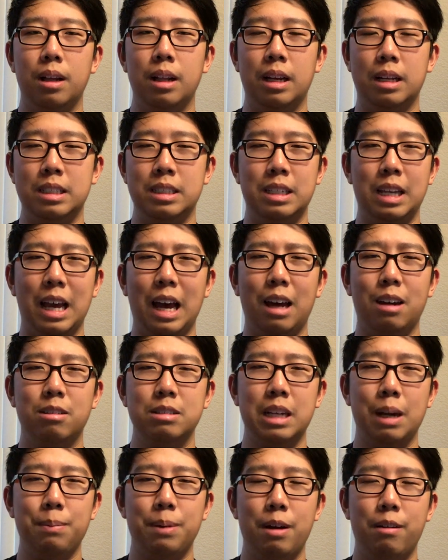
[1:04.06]
like Seattle
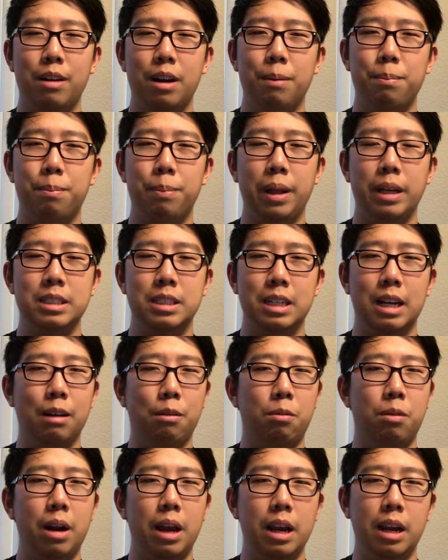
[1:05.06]
type area, places that
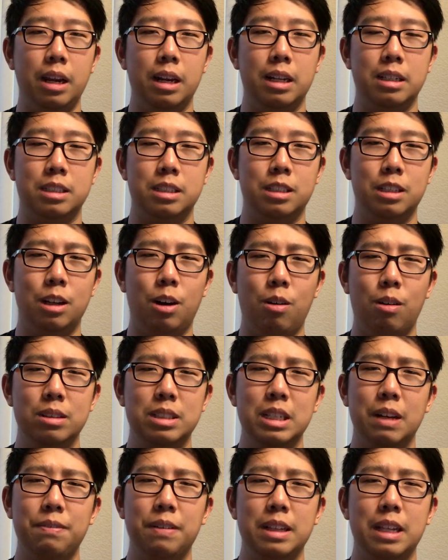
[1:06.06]
rain and snow and
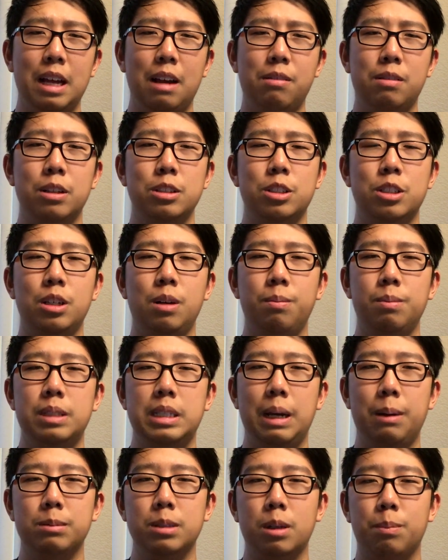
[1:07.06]
stuff like that. I would assume
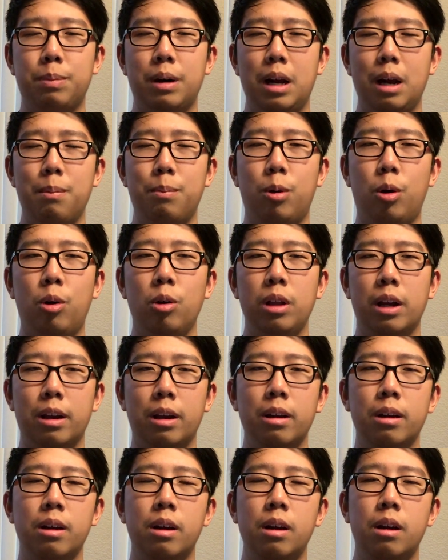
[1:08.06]
Tim's are probably more like
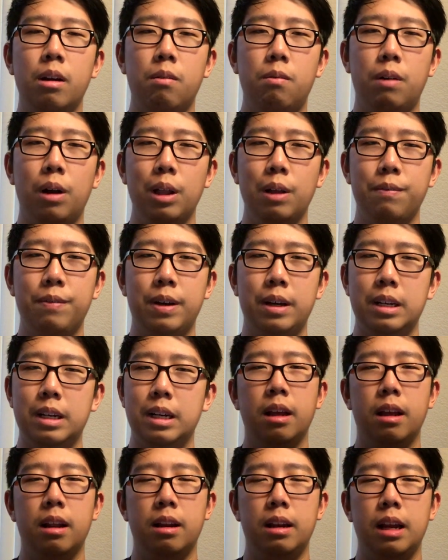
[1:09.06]
relevant.
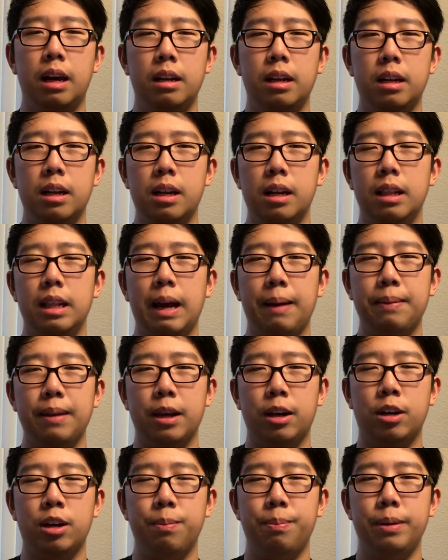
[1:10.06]
Now another collab
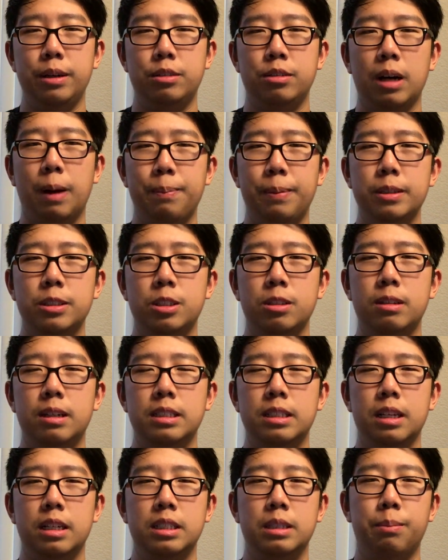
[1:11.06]
that could be dropping soon
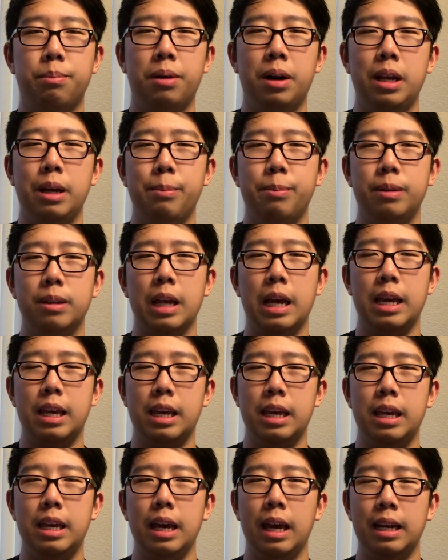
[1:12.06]
is the Supreme
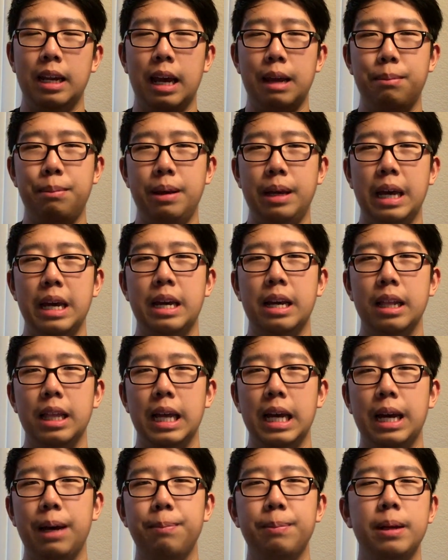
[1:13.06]
Nike and NBA
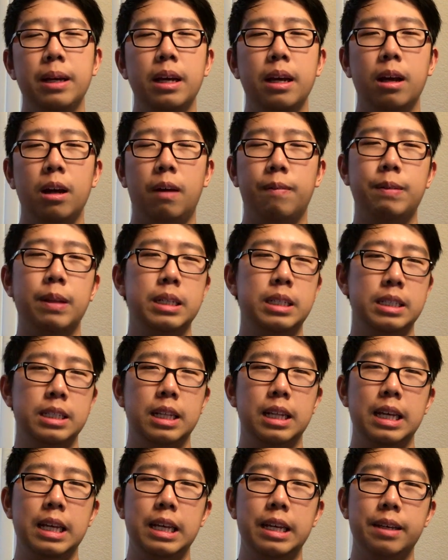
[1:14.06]
collab of the
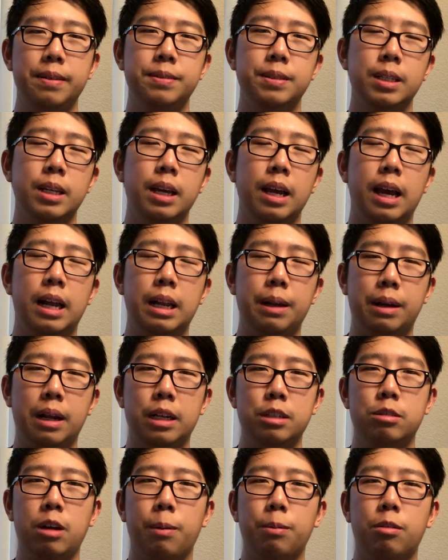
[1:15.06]
sleeves, and they're
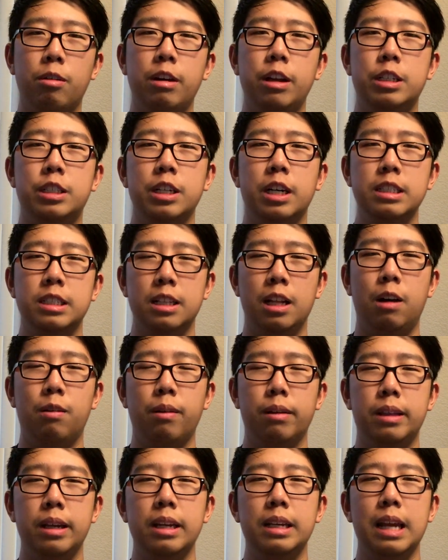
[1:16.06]
gonna drop three jerseys along
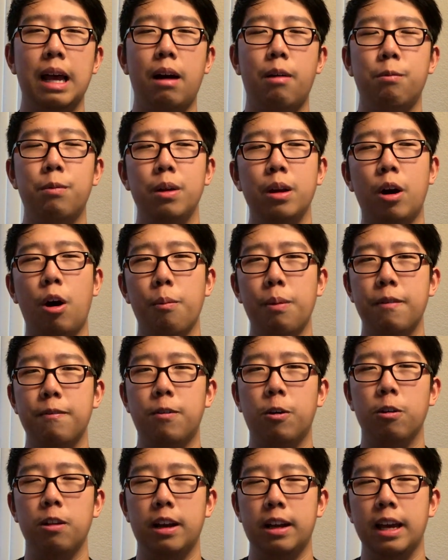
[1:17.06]
with it. Now I'm really hoping
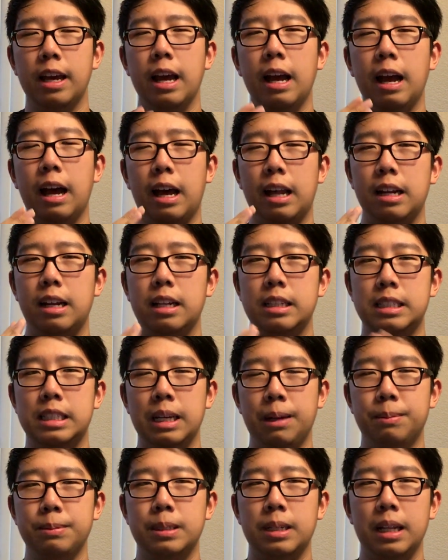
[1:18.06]
for like either the
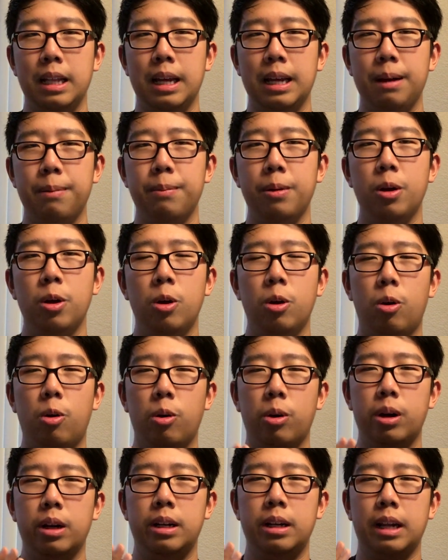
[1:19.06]
Tim's collab
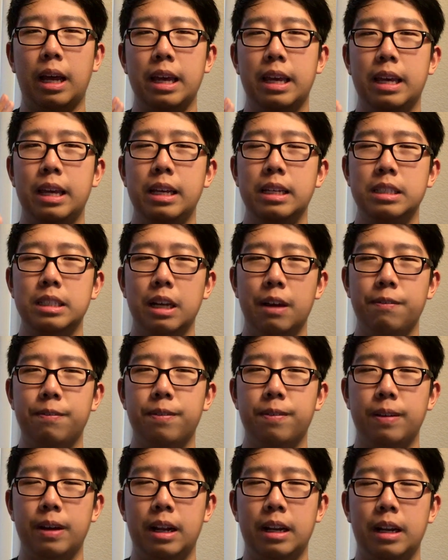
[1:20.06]
or the Nike stuff
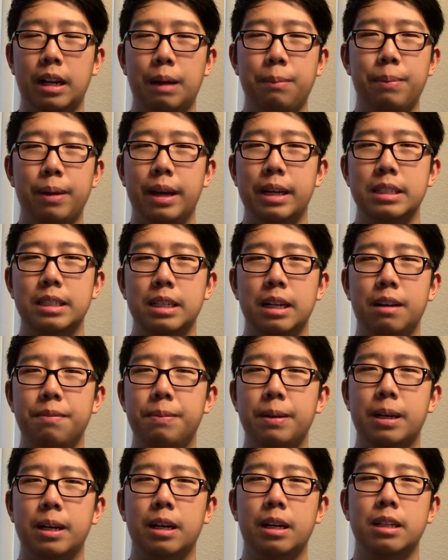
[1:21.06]
and the NBA stuff
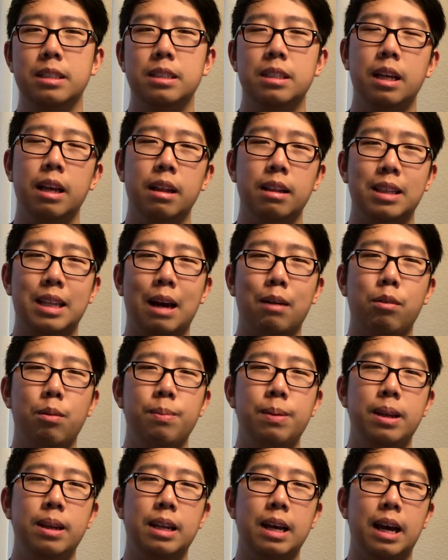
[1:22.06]
because that would
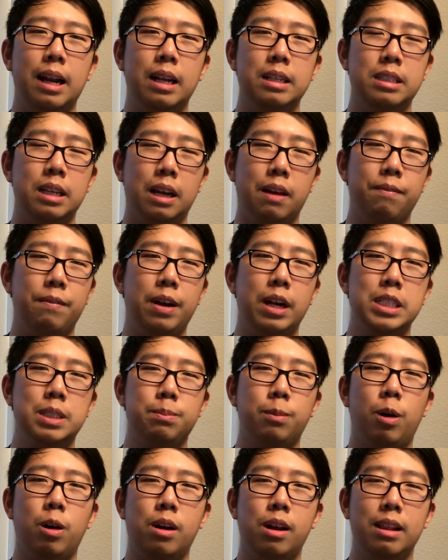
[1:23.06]
mean that it's like a very
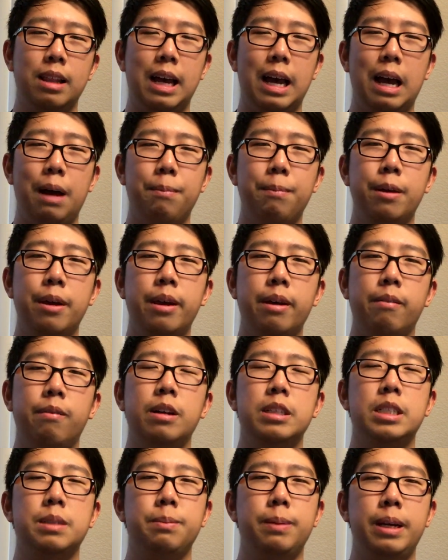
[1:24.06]
small collab,
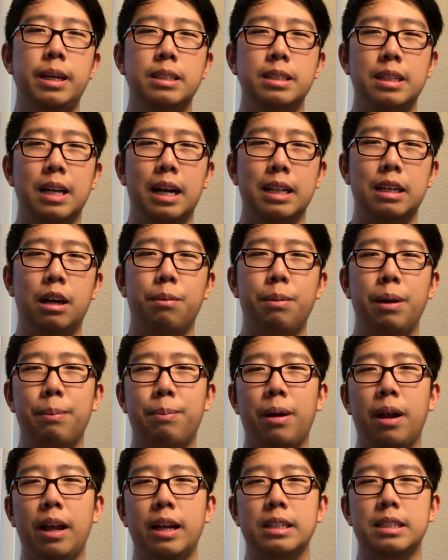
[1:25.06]
which means that there'll be
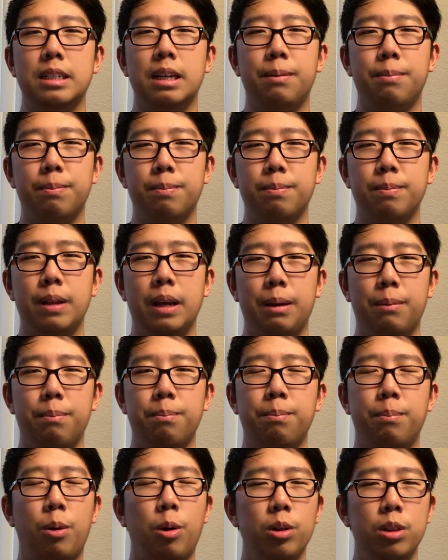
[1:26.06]
probably some like
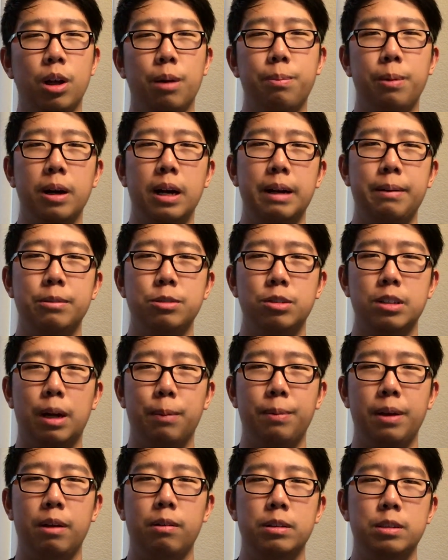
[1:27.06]
more lookbook items
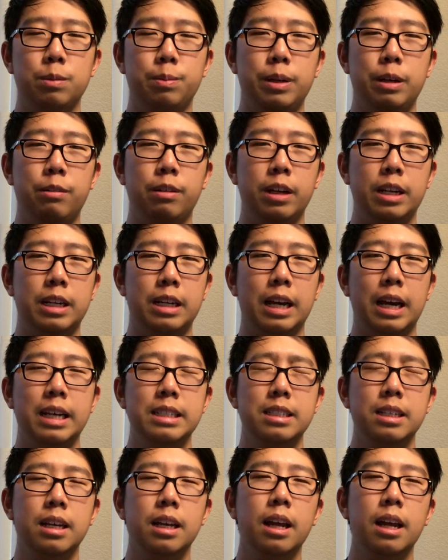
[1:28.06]
dropping, which would be really nice.